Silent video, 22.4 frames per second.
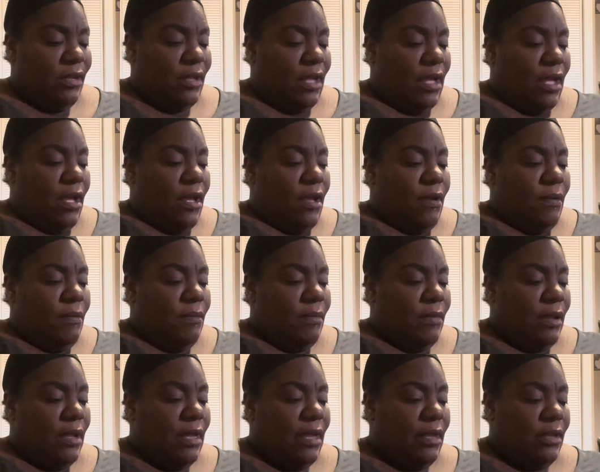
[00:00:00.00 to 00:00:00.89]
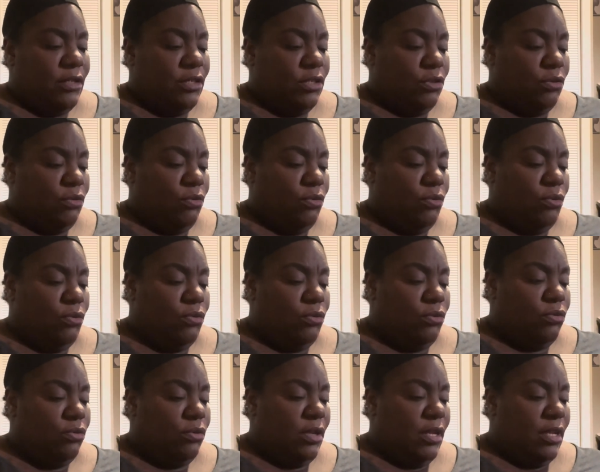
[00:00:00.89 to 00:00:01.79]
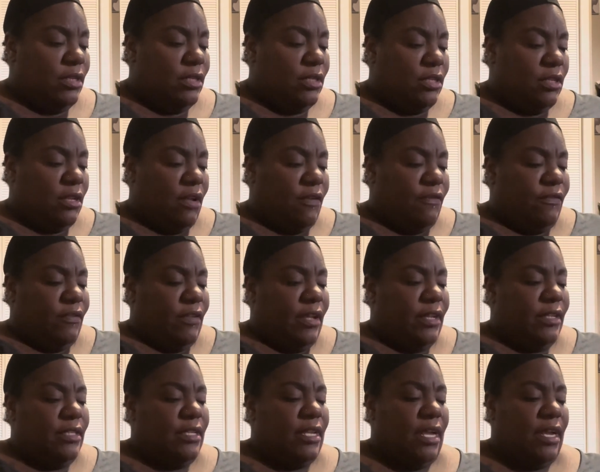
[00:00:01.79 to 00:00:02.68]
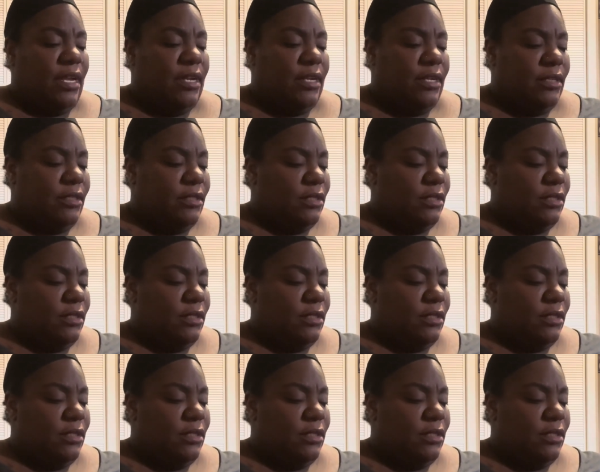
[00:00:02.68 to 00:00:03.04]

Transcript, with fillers: um, at school and stuff like that.